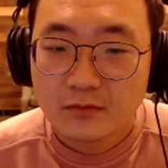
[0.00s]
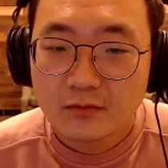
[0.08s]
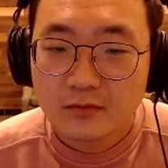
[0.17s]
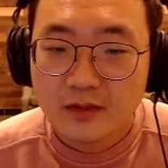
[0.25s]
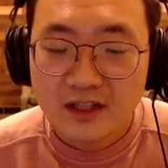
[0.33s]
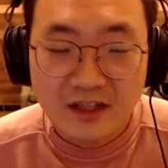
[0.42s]

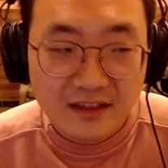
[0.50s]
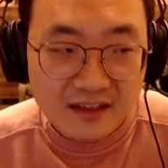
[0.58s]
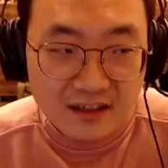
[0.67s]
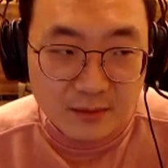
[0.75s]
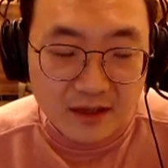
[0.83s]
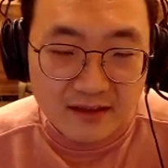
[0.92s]
And I think
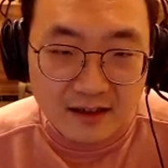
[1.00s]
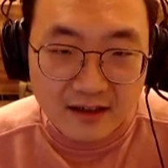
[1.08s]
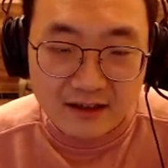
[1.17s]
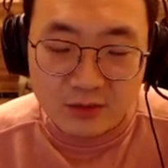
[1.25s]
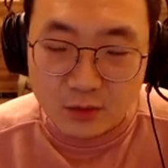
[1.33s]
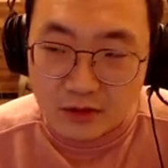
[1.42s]
about that kind
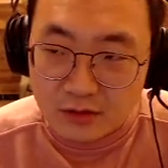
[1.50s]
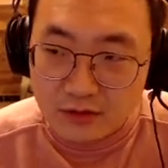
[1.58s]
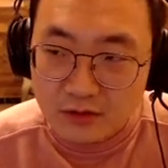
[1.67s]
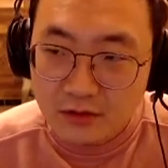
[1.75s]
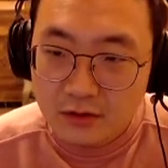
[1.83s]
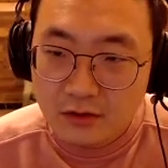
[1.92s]
of world,
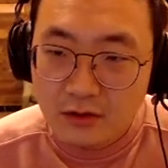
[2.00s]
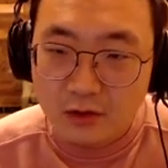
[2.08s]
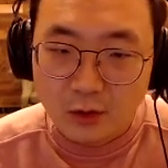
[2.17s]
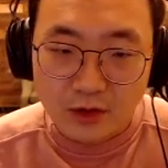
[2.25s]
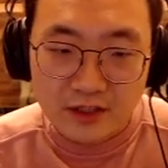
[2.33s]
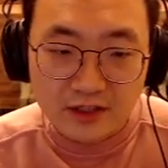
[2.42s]

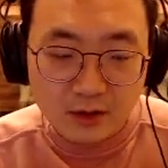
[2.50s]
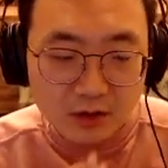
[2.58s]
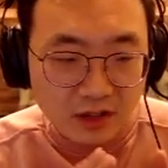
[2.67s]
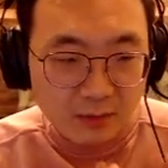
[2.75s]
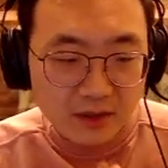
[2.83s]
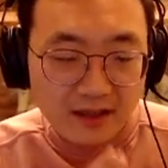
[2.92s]
where you can only
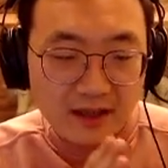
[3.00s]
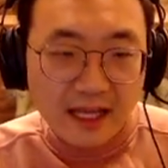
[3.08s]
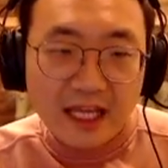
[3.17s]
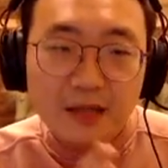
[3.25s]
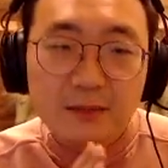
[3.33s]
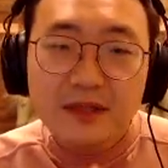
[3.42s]
play
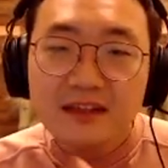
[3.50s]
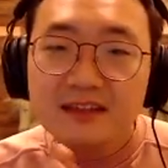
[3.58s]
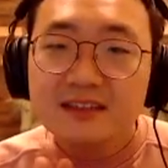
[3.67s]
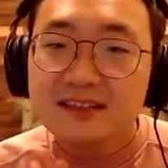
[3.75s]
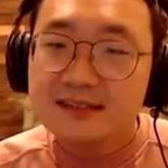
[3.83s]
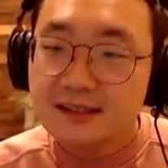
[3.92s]
A, B, and
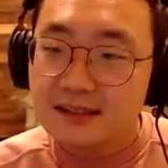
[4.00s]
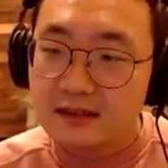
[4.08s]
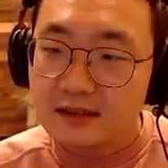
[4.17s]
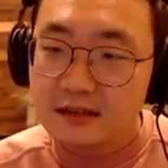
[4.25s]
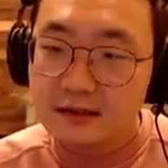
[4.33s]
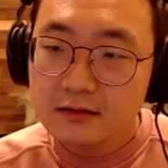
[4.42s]
C,
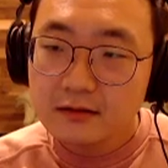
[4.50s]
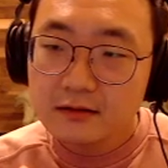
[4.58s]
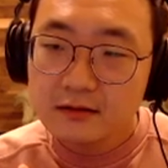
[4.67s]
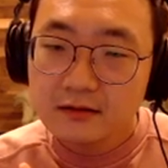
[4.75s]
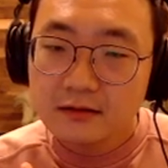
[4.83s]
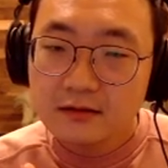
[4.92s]

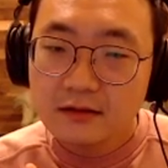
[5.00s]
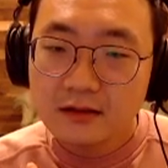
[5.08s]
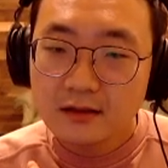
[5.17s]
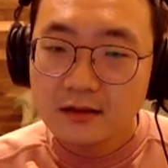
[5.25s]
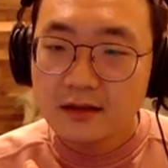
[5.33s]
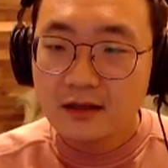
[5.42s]

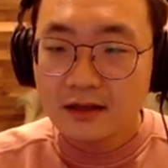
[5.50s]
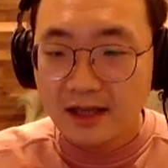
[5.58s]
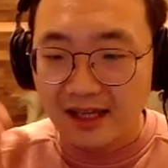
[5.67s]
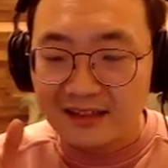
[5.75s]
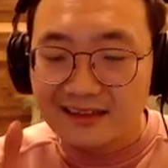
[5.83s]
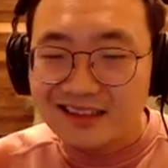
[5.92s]

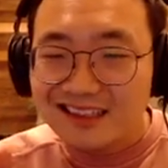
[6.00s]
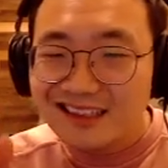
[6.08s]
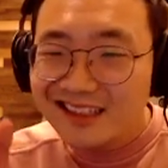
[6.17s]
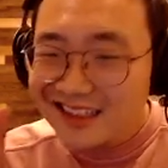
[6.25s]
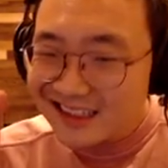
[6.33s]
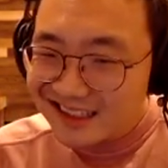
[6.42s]
and
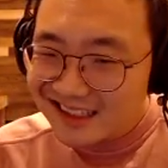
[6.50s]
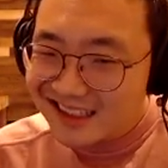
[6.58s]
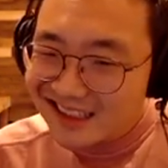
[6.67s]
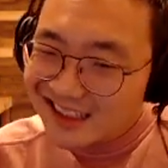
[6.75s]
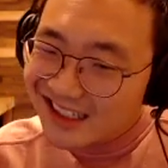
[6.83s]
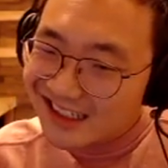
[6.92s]
D,
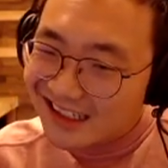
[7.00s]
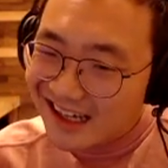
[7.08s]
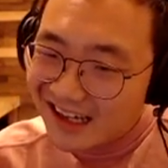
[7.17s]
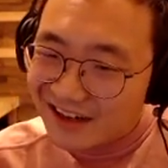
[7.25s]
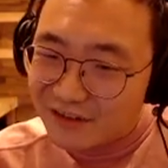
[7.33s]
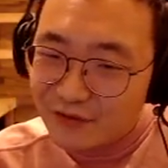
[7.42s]
E, and
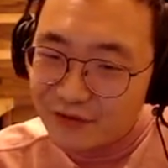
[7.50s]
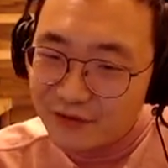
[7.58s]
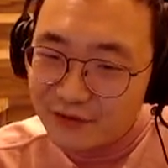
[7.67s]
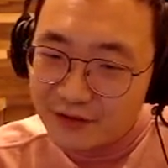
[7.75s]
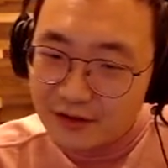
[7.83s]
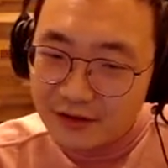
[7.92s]
F
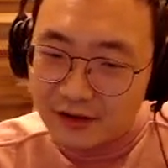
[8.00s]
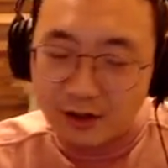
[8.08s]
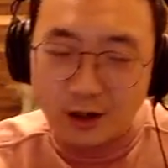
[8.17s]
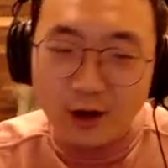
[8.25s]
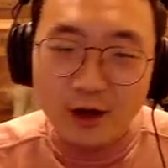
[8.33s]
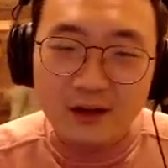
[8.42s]
are
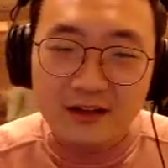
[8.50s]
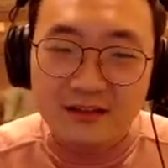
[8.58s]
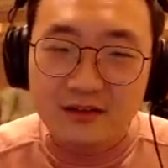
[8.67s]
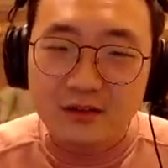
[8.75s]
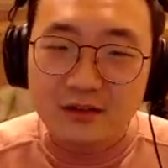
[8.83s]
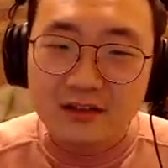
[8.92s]
all
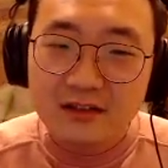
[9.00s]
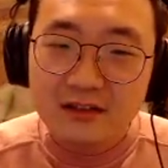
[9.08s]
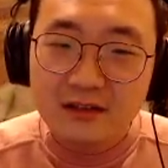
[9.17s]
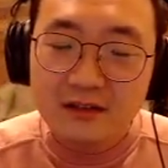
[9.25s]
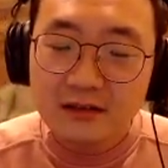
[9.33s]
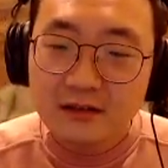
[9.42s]
ignored
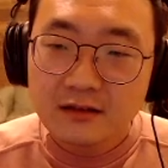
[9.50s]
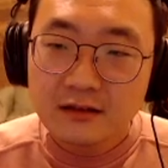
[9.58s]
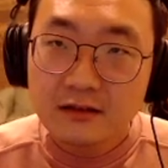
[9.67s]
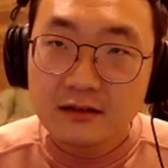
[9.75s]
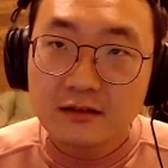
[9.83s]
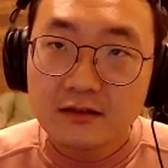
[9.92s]

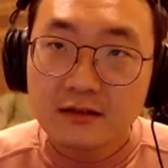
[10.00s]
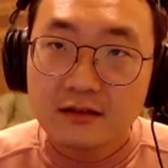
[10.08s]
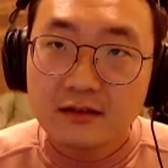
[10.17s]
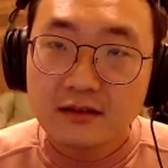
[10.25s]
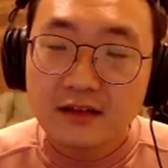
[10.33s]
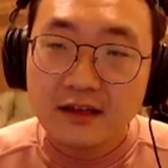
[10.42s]

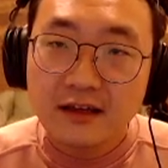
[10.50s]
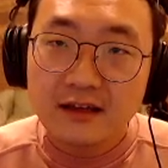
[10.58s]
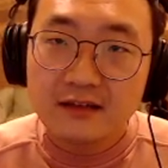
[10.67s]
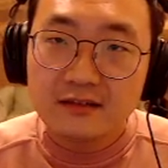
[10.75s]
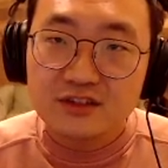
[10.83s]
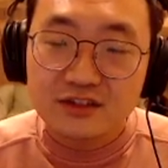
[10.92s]

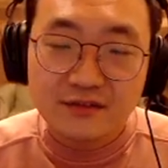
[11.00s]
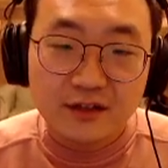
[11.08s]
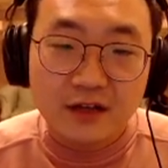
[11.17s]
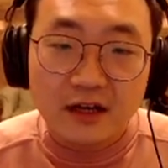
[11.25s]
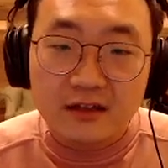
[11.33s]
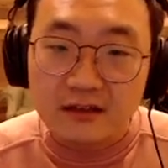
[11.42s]
and just
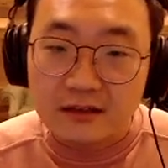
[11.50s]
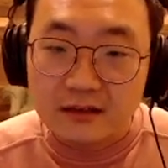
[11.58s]
forgotten.